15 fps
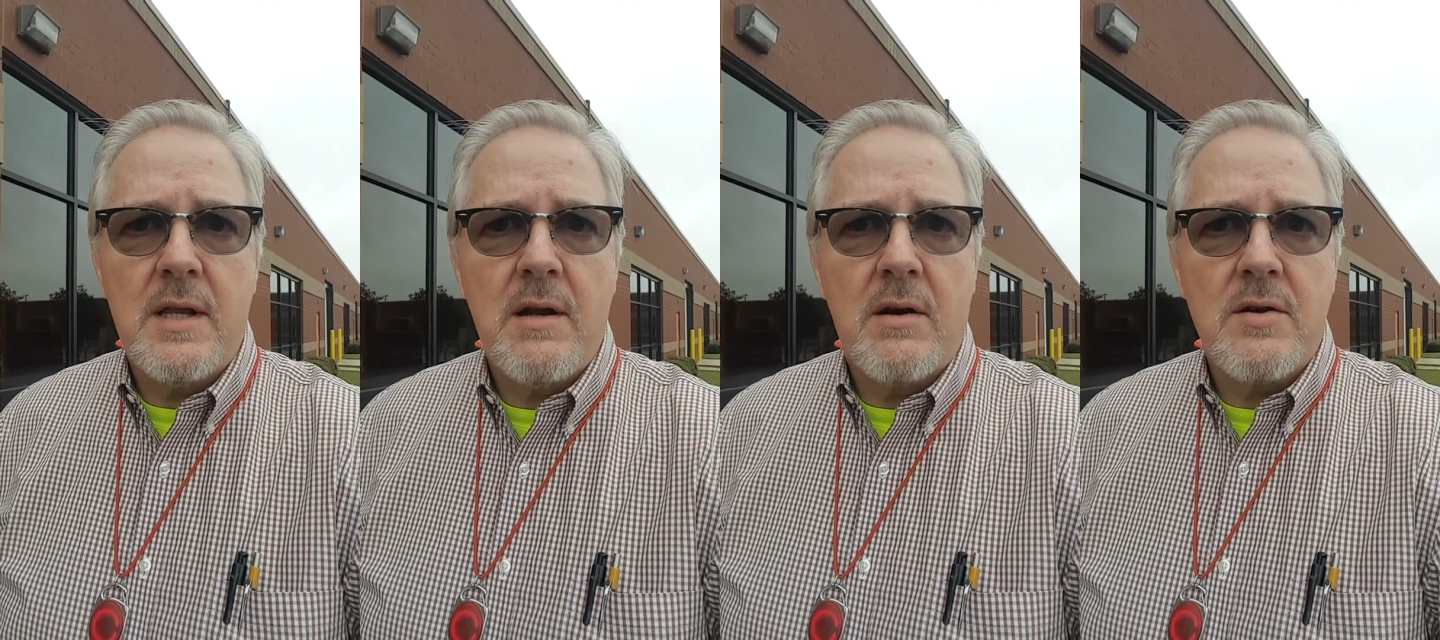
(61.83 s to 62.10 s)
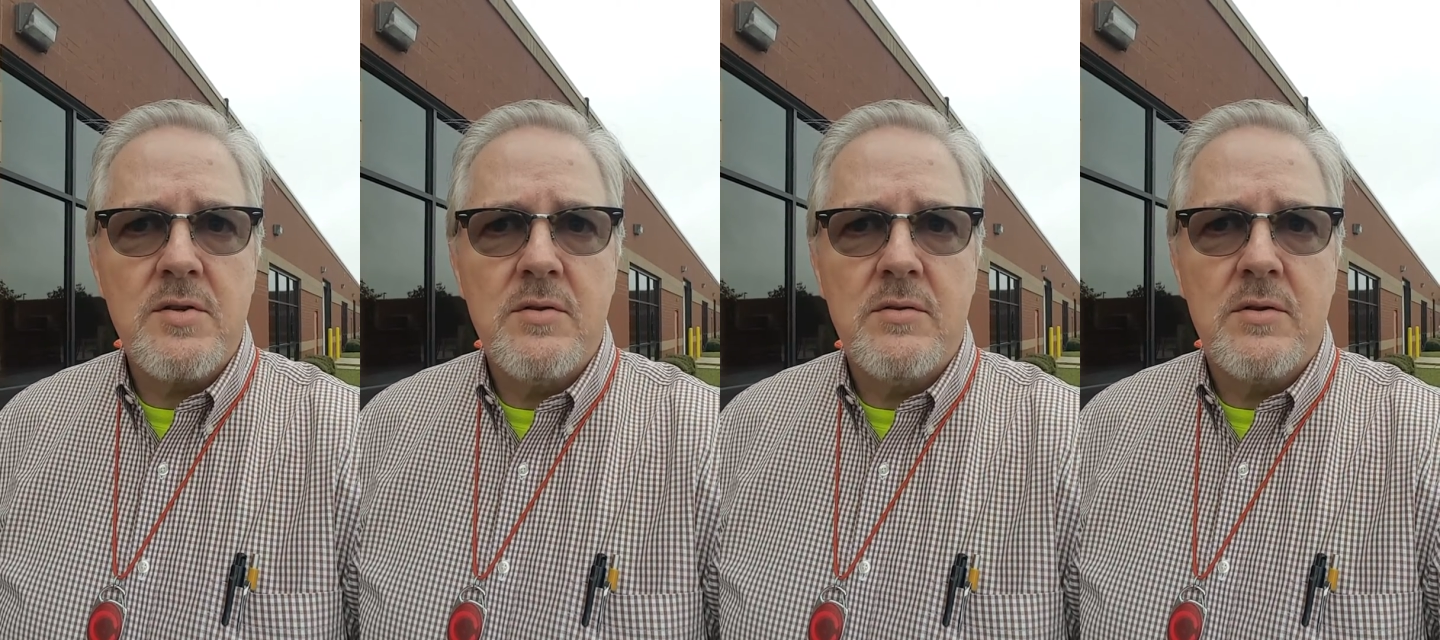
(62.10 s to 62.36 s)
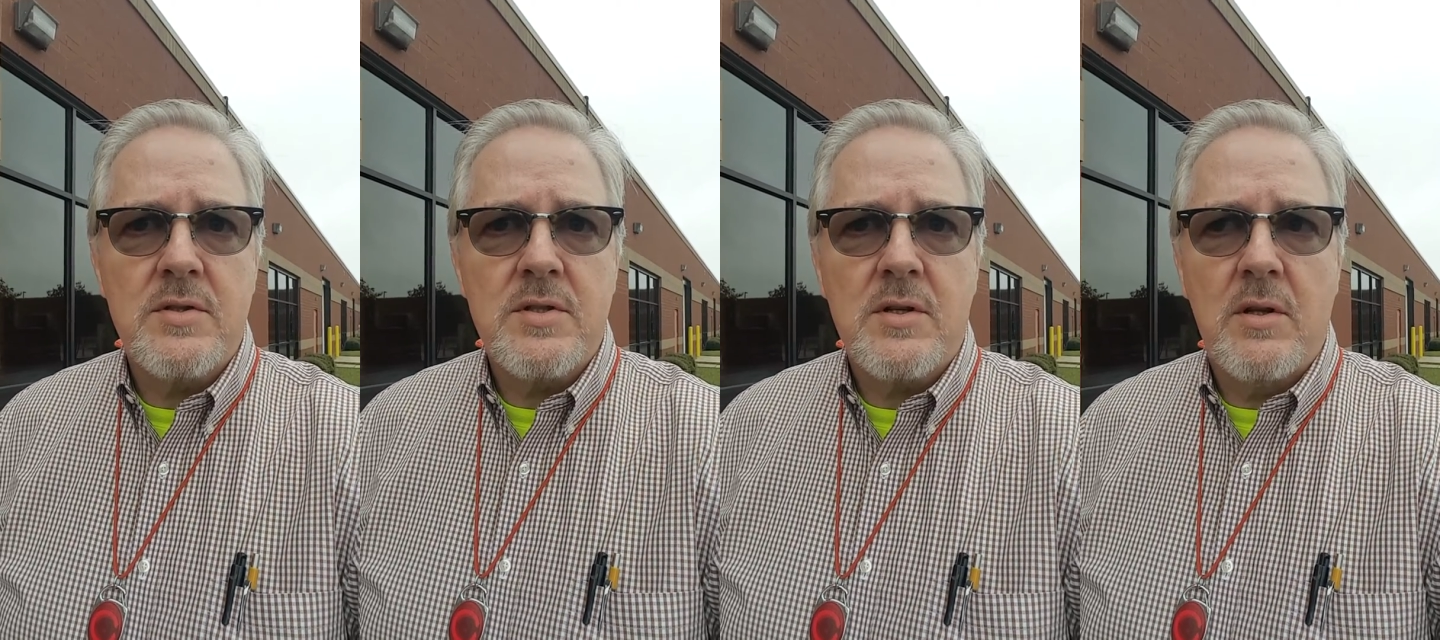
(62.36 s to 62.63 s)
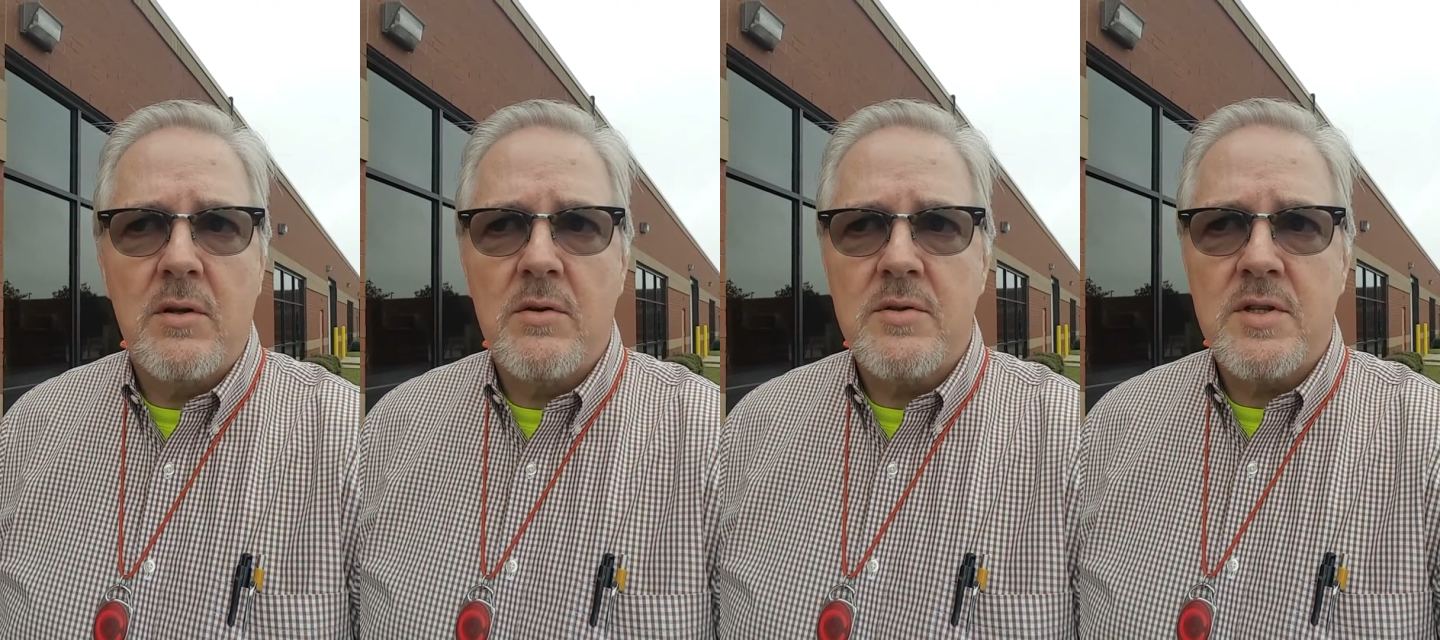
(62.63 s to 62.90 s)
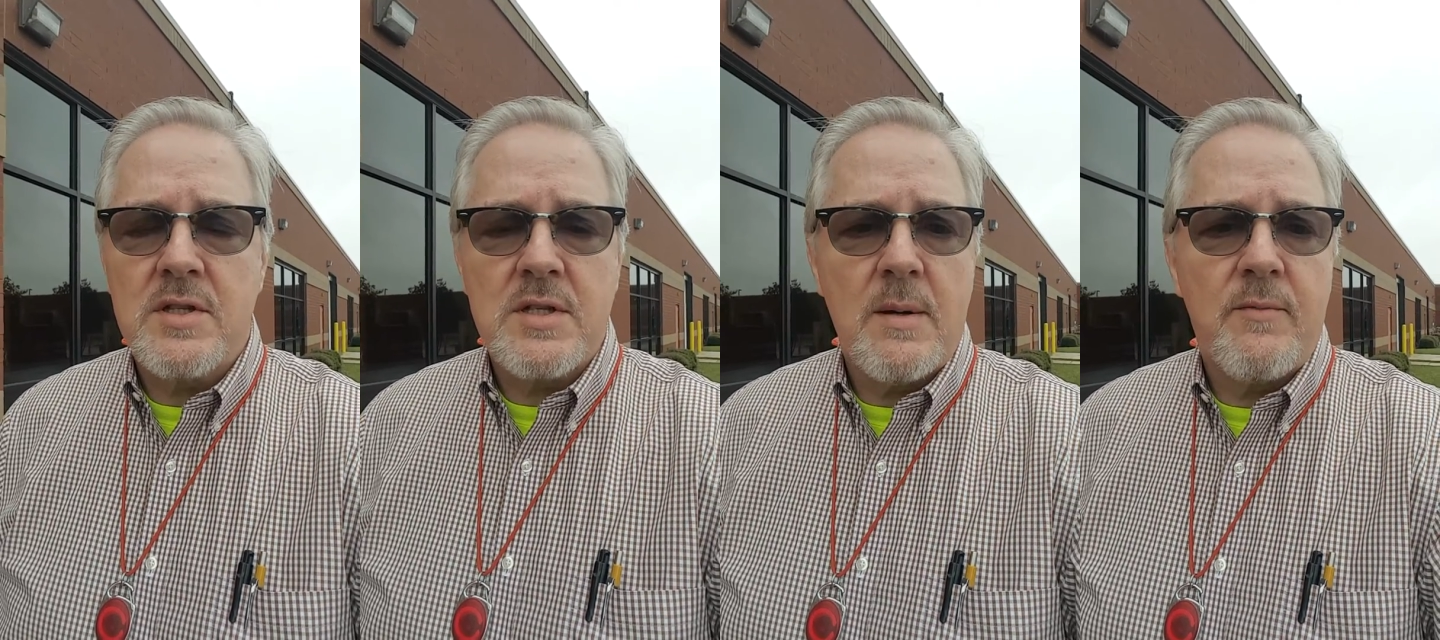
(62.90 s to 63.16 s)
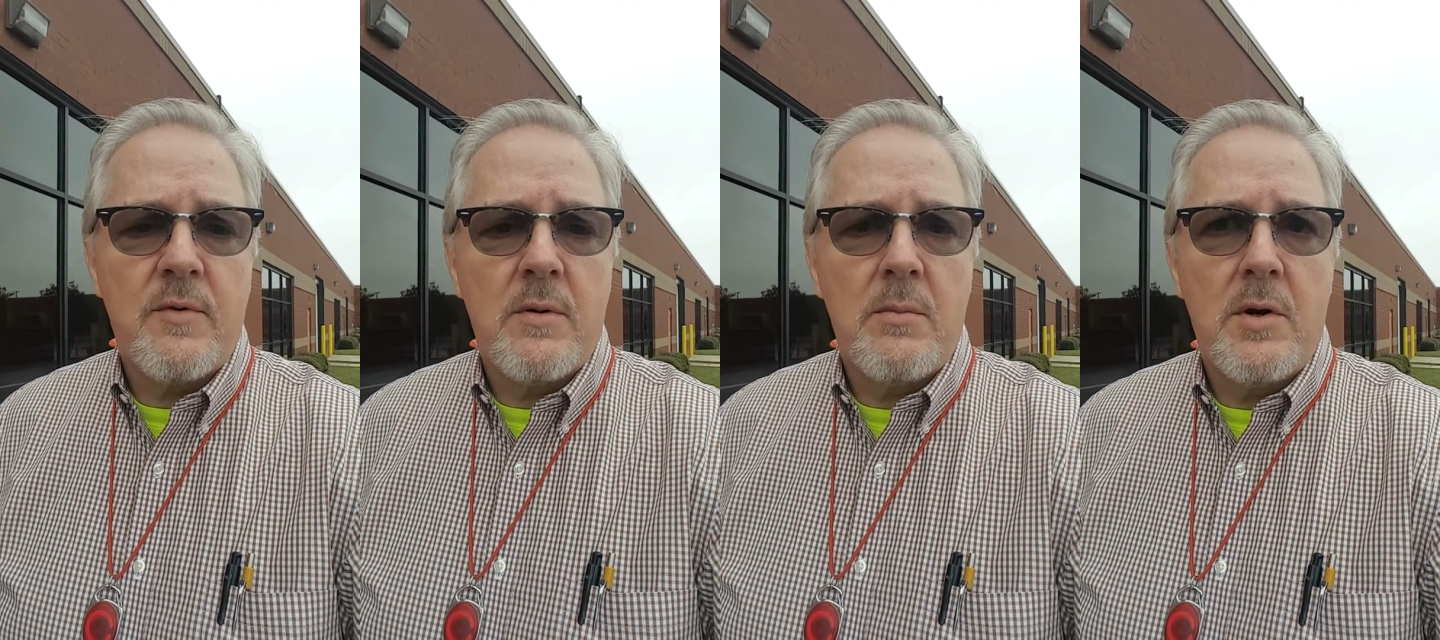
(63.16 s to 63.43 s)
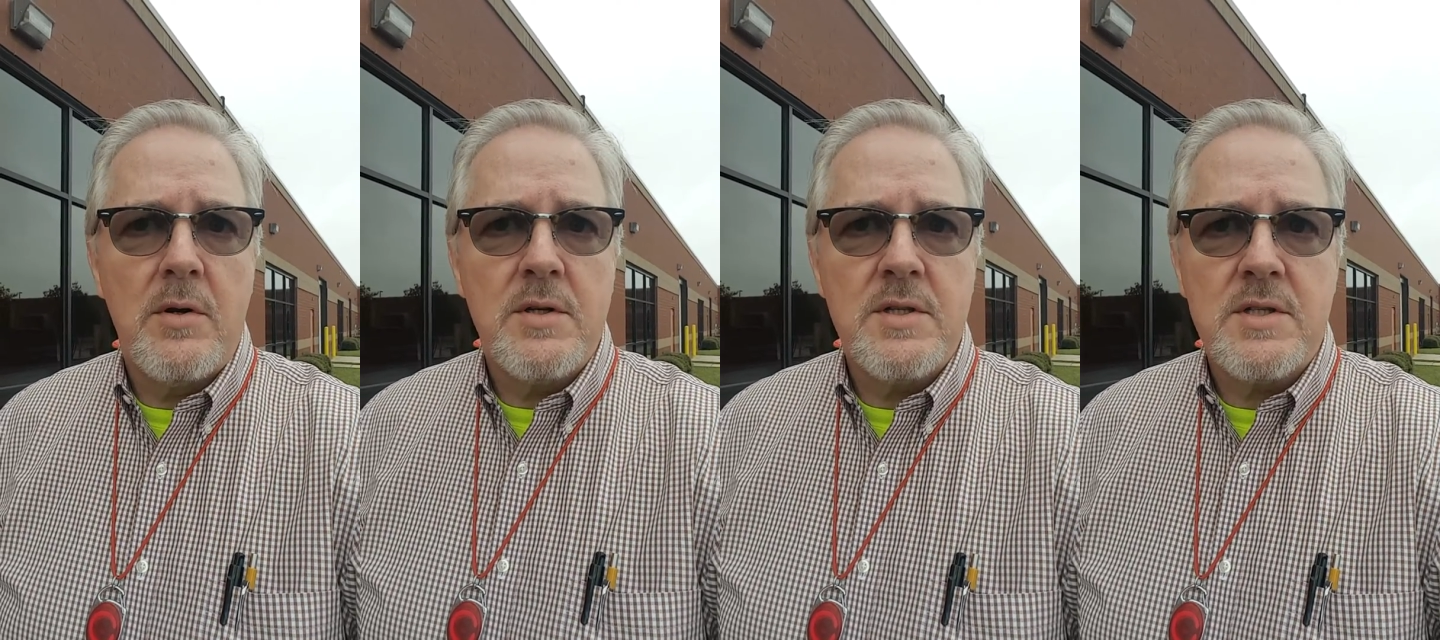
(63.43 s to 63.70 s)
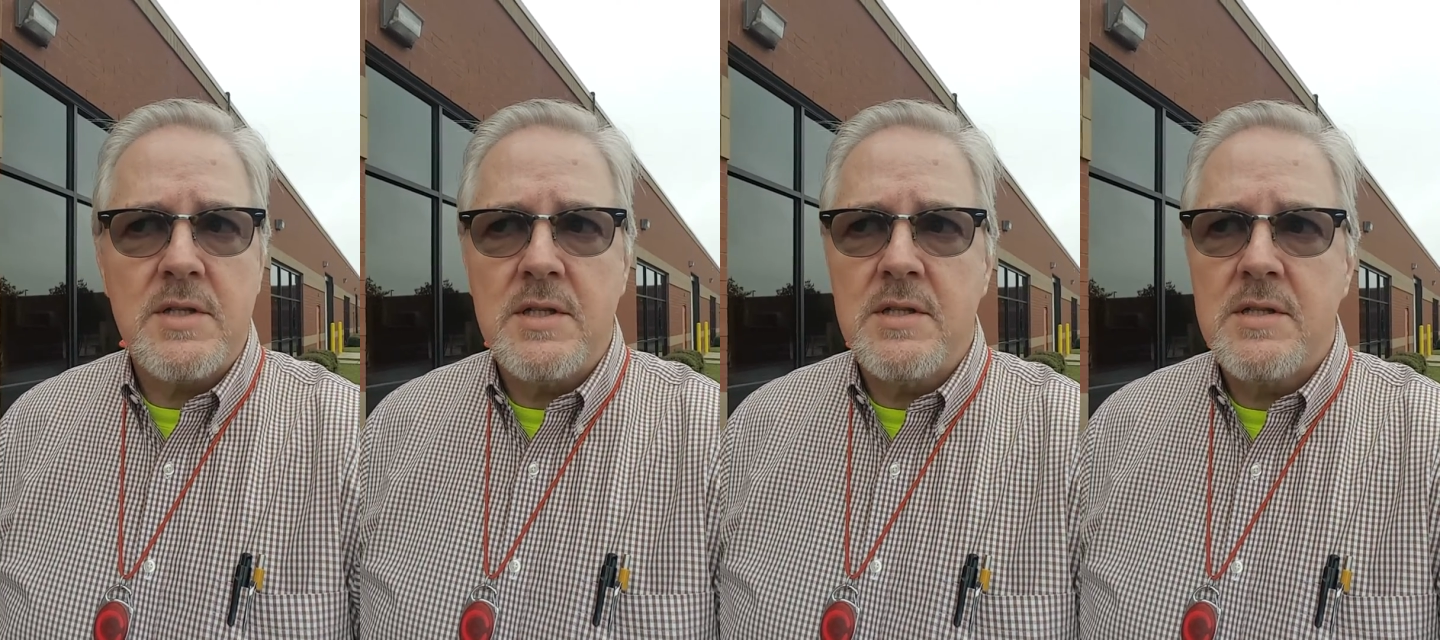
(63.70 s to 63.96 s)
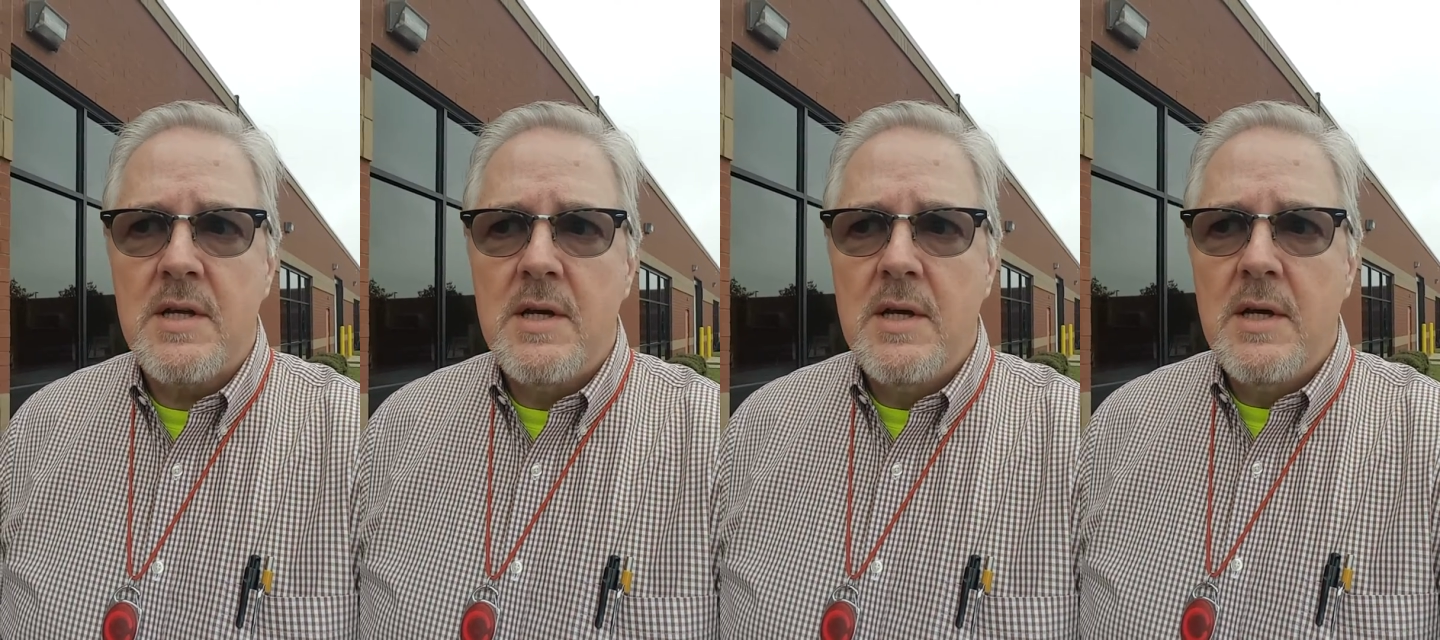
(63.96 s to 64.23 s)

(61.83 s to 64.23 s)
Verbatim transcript: The arsenal is closed except for emergencies.